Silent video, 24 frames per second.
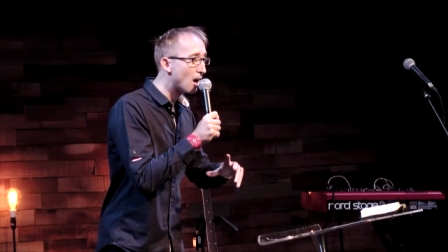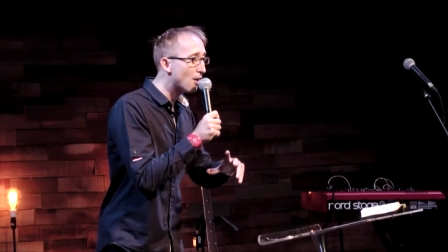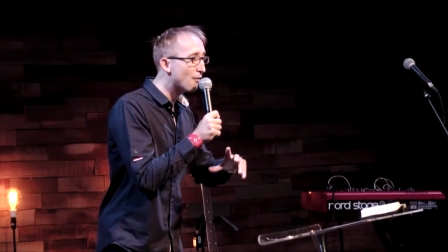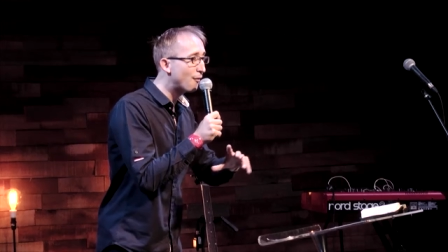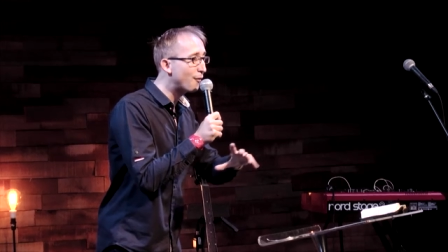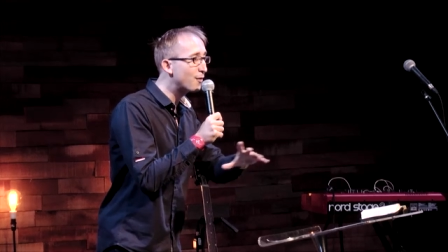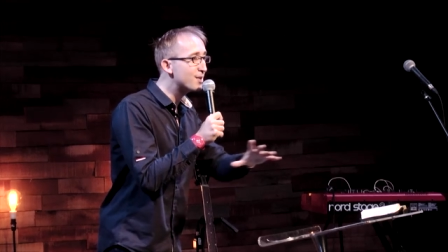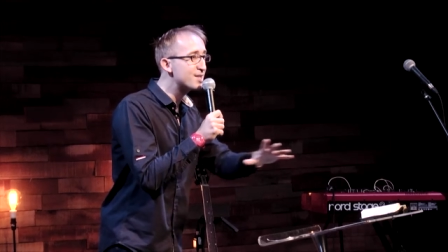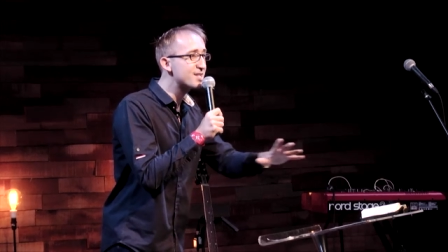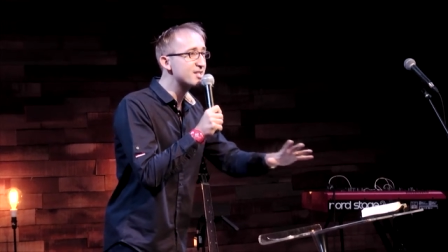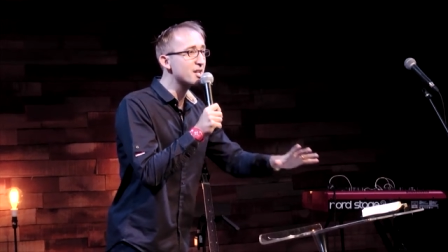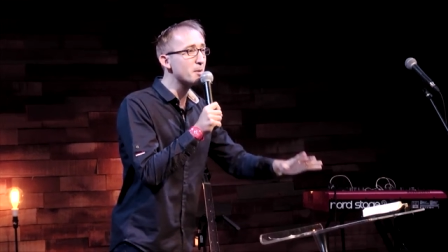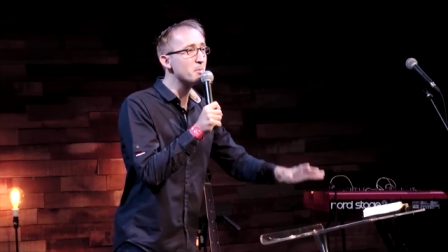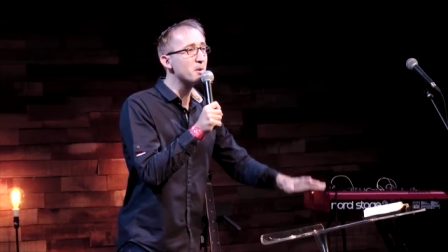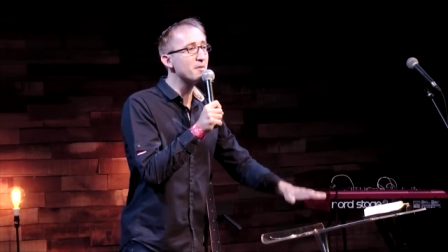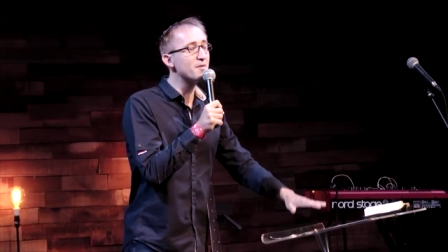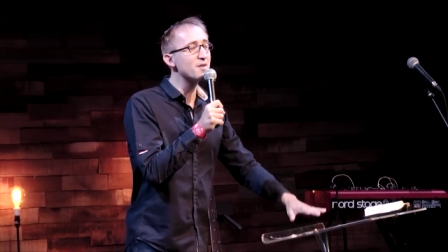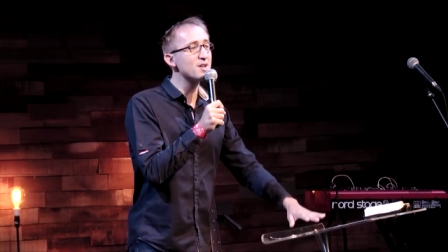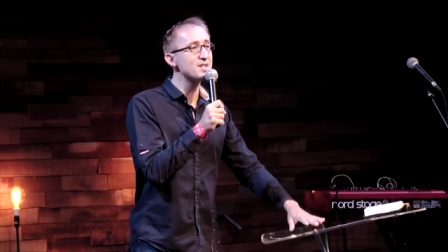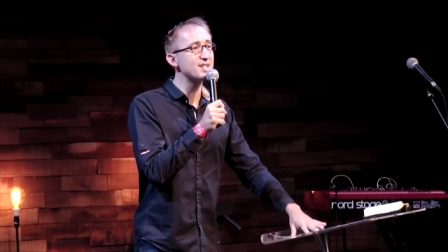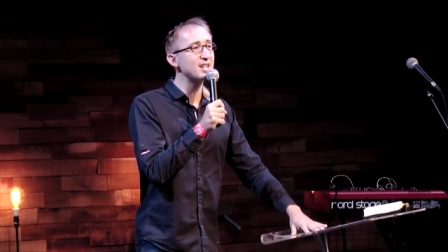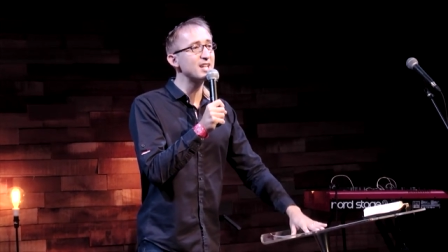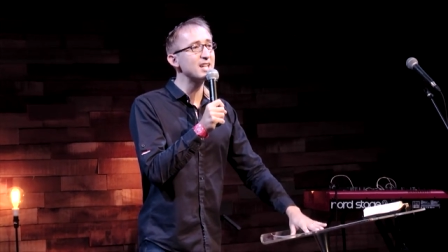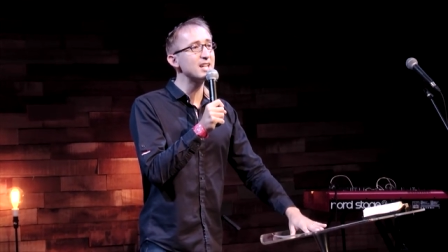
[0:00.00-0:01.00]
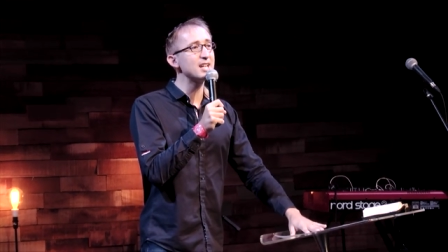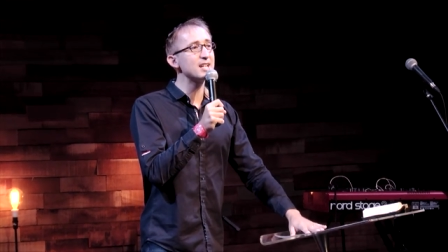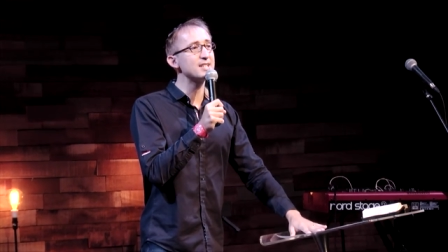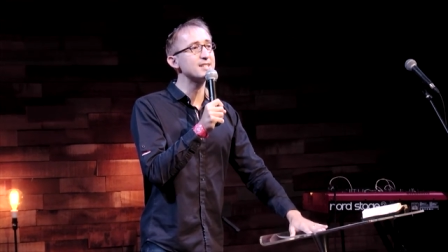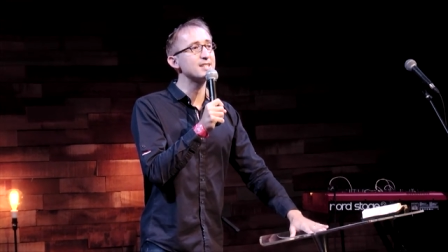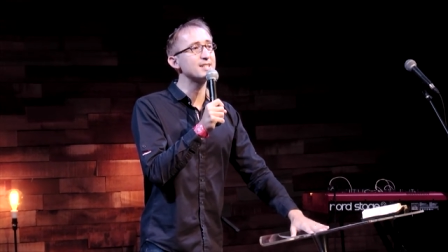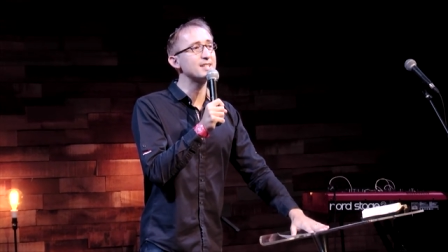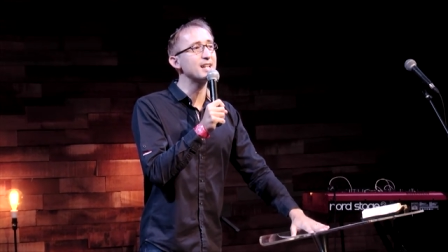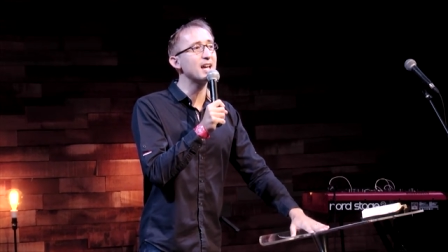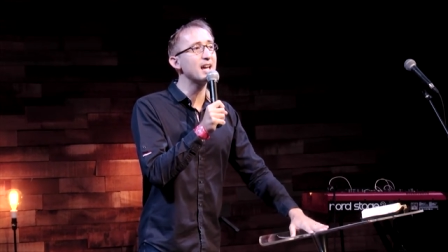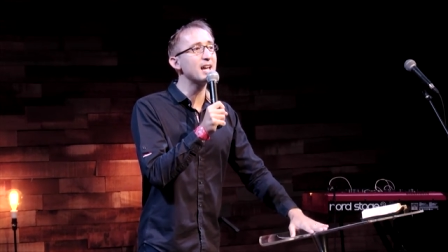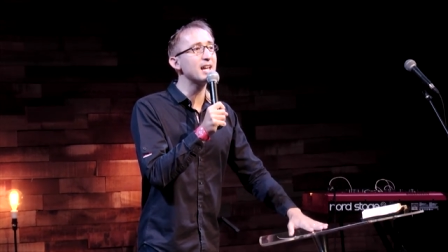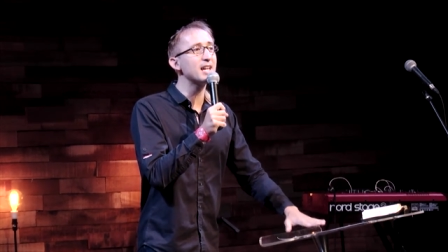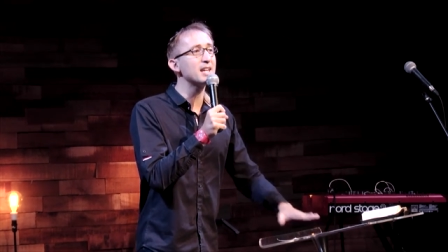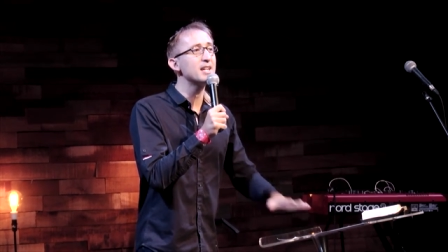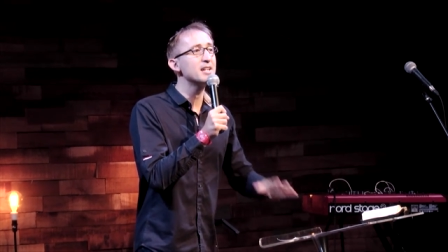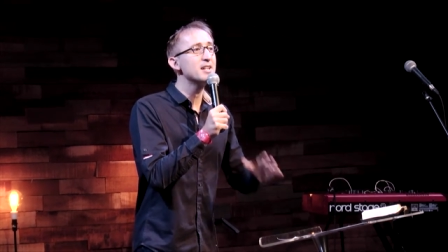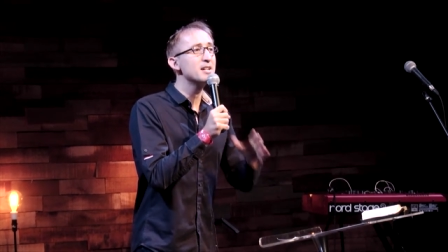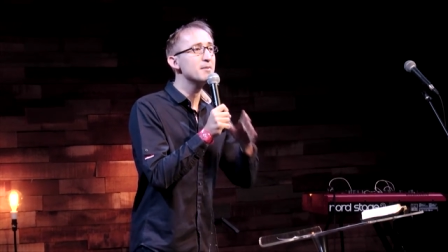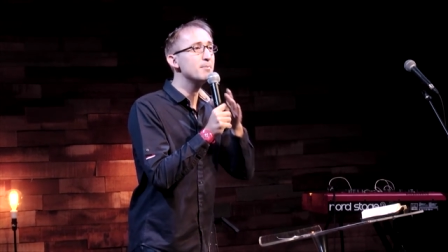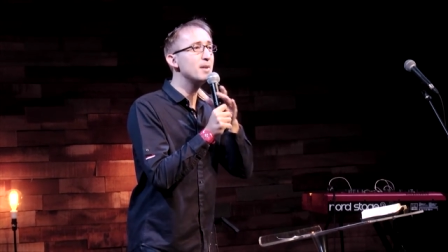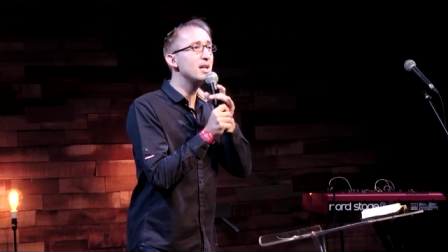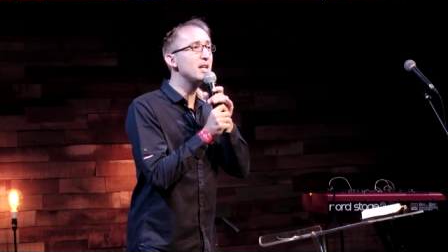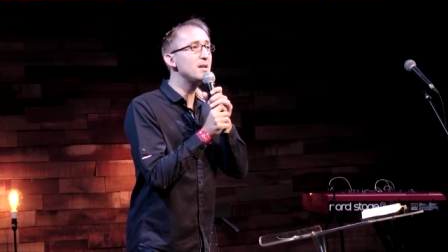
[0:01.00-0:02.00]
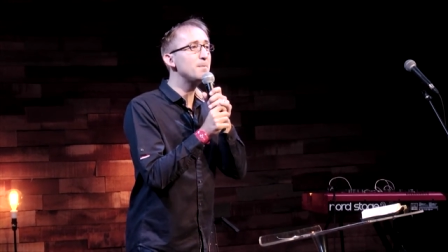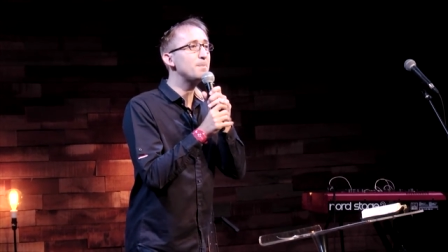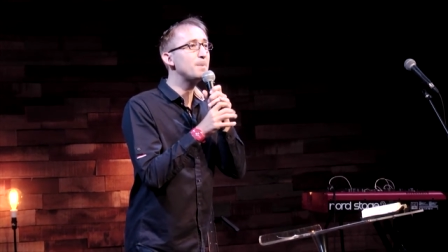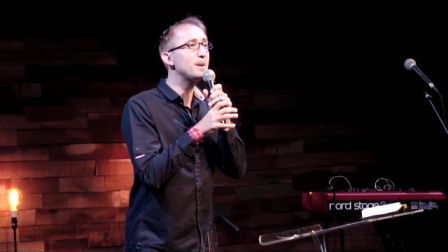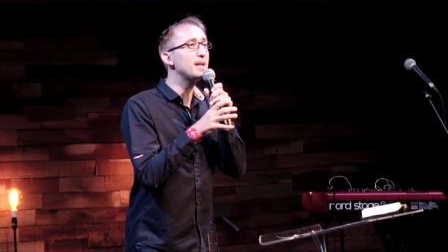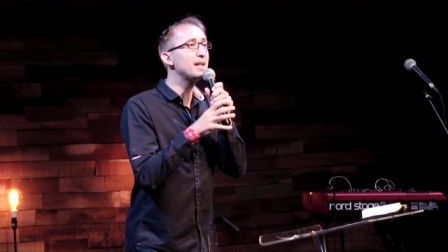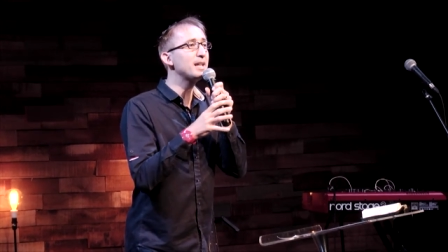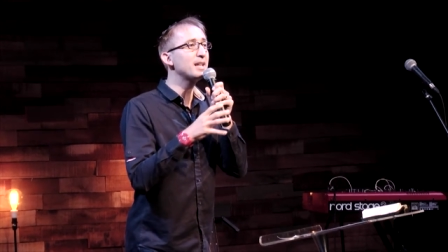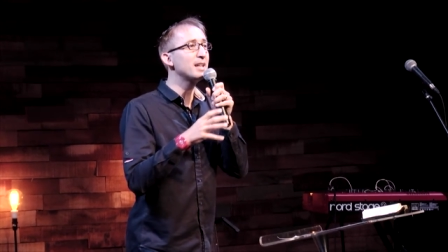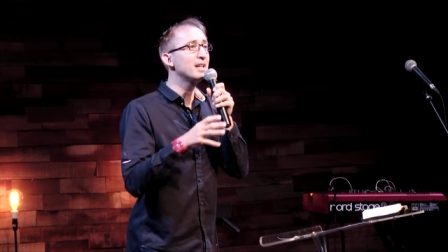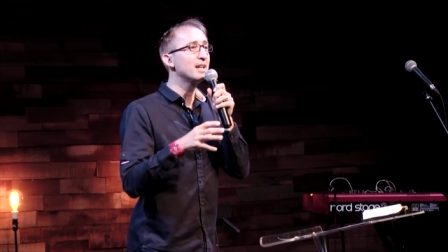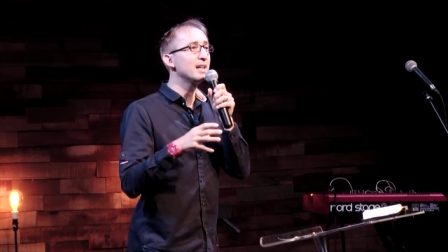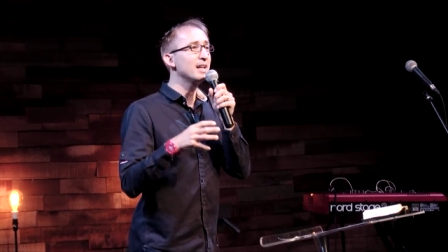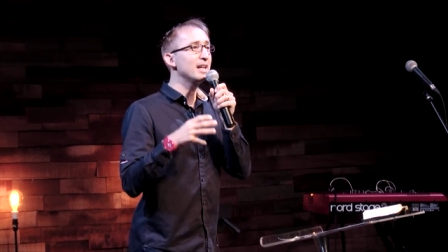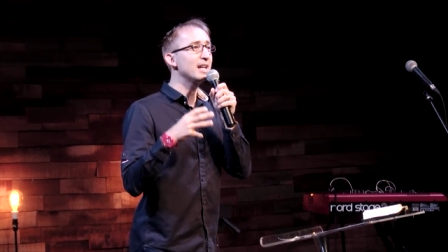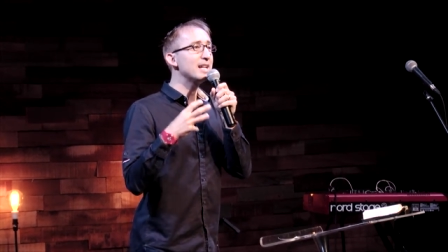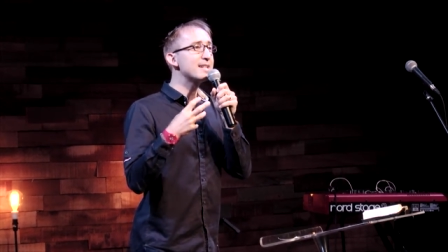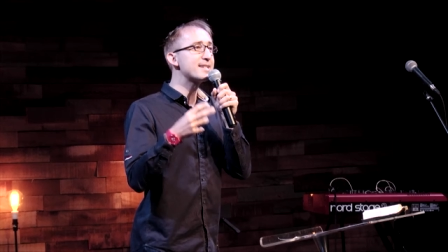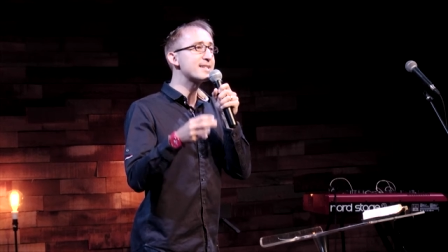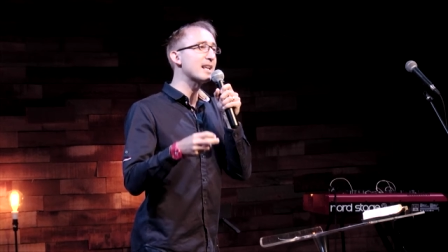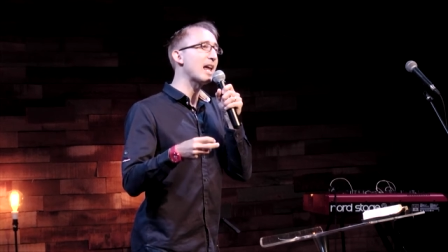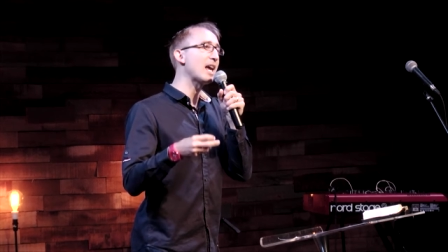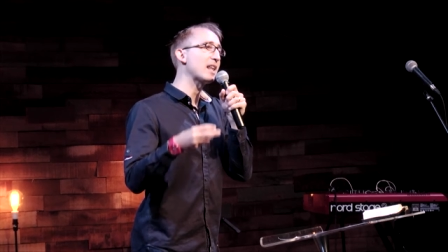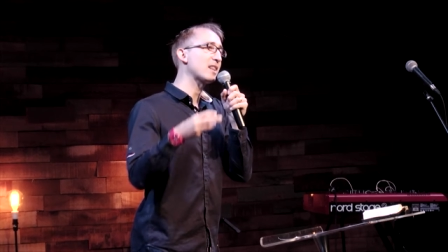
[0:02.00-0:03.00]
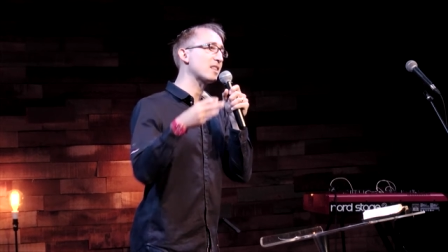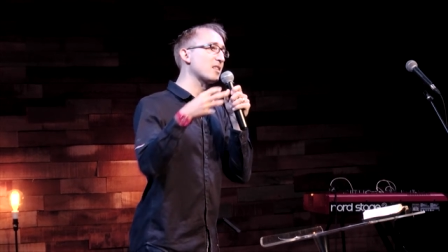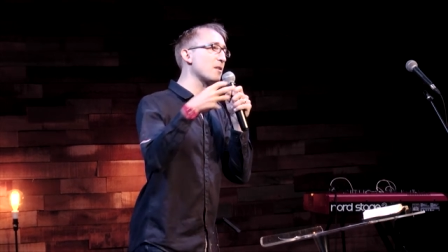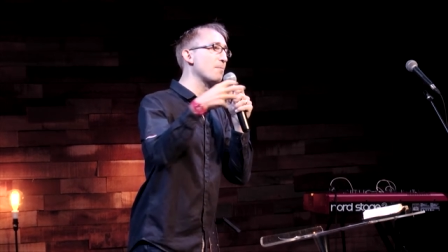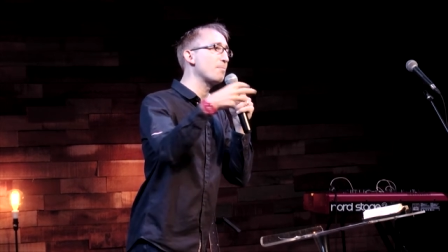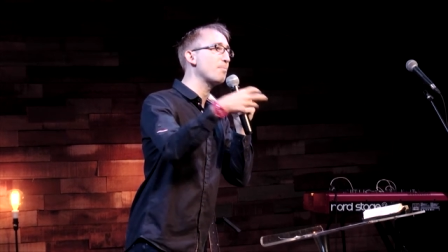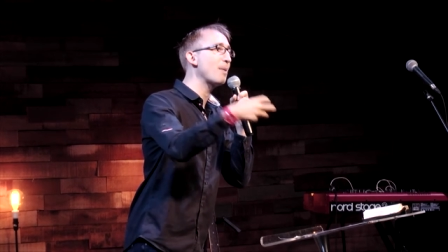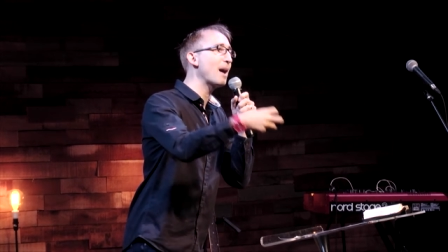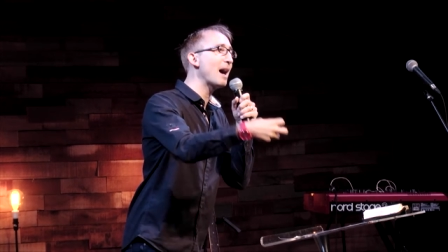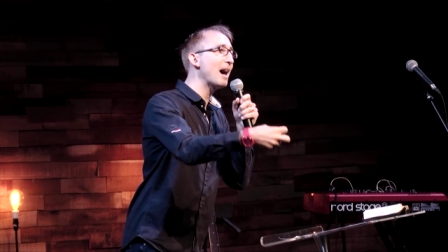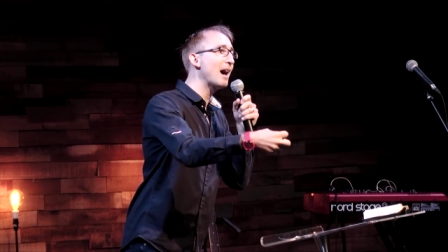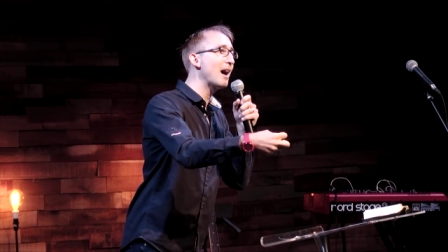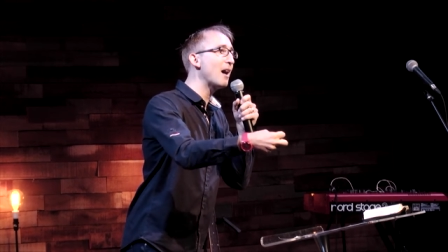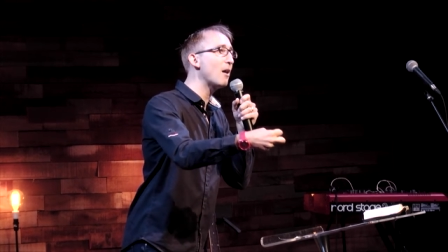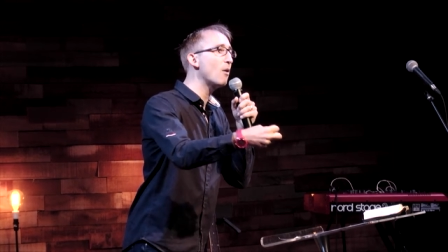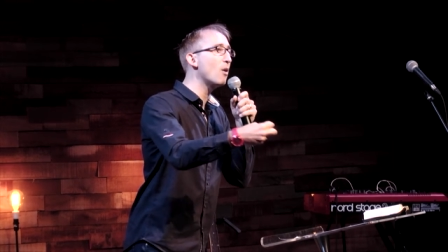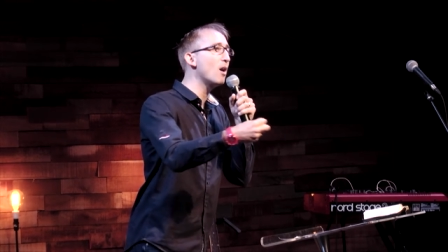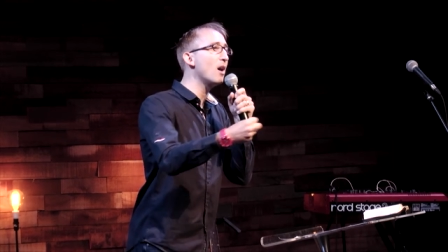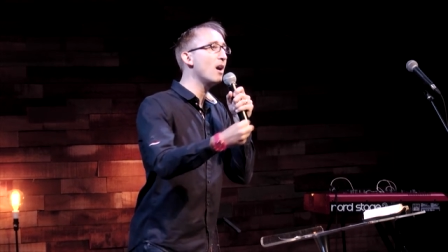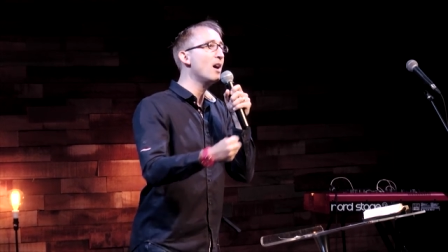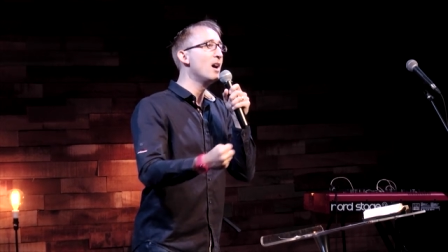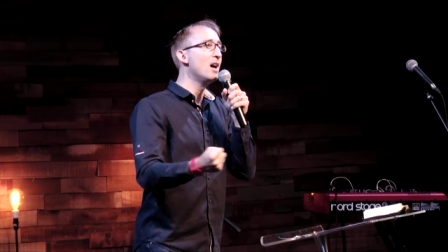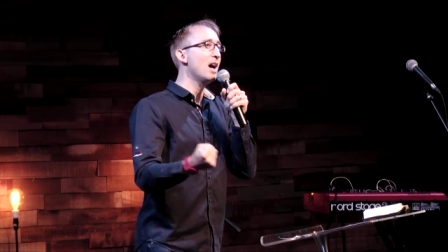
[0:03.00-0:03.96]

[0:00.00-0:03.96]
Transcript: For some of us here today, maybe it's like the power